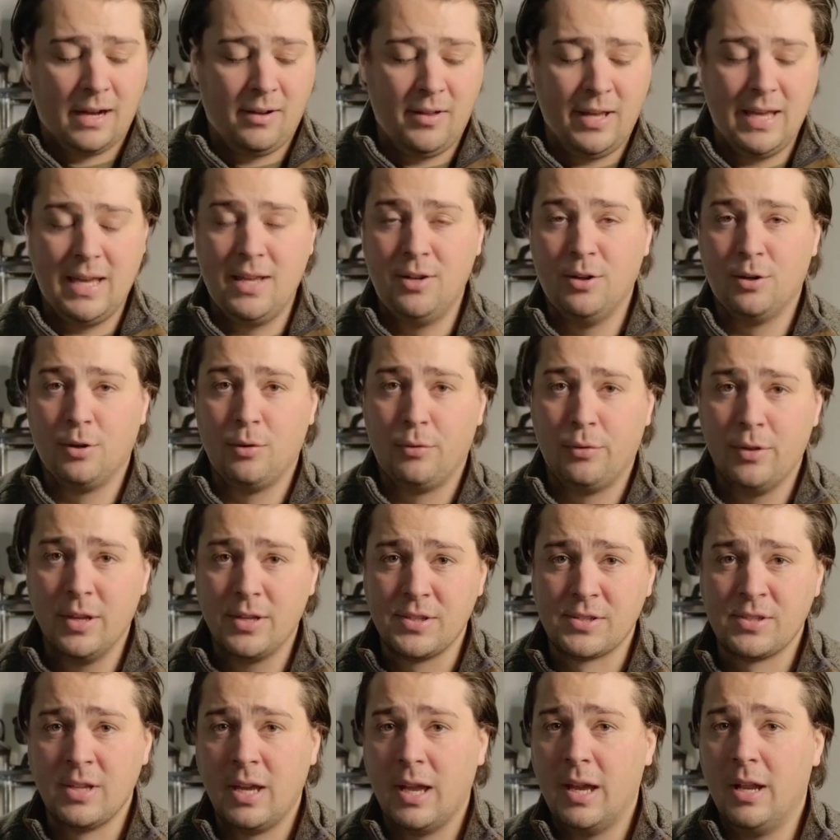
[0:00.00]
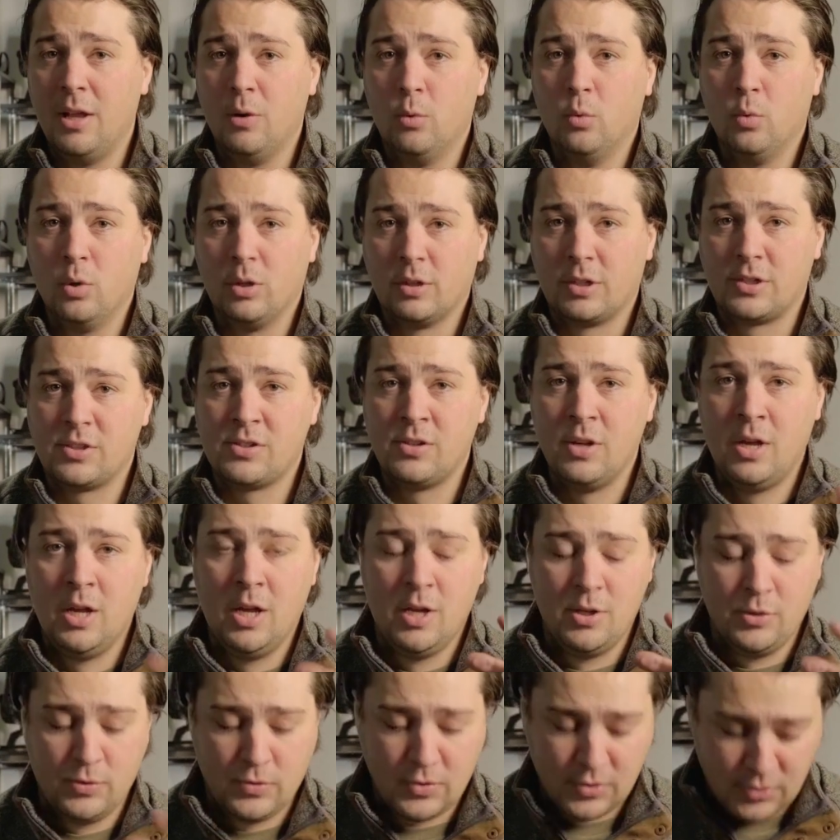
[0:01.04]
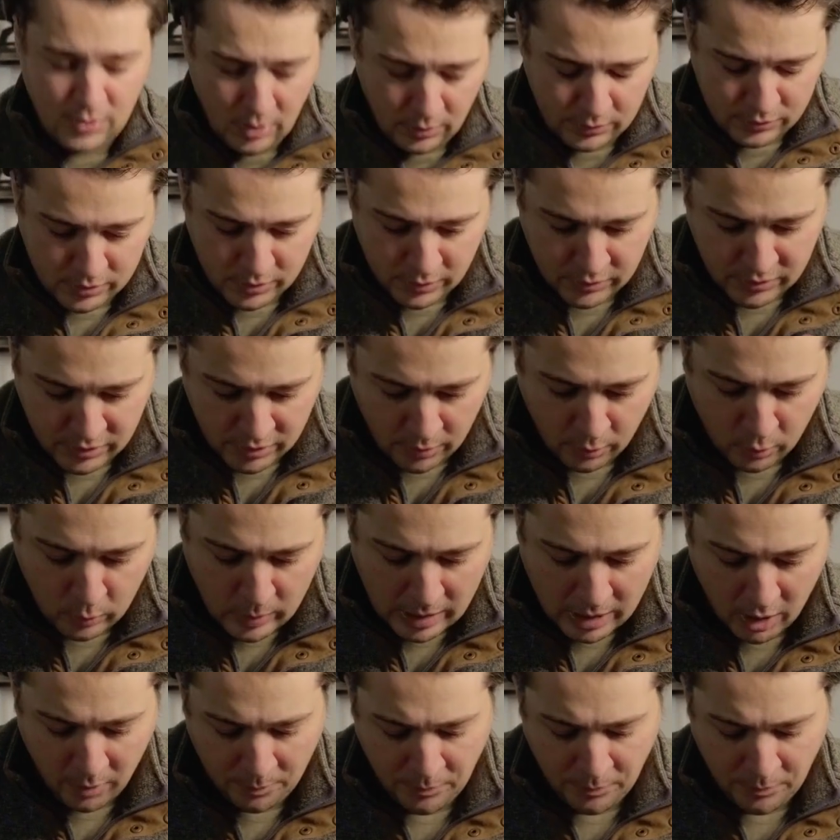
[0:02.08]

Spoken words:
I'll hand her this, and it works so well.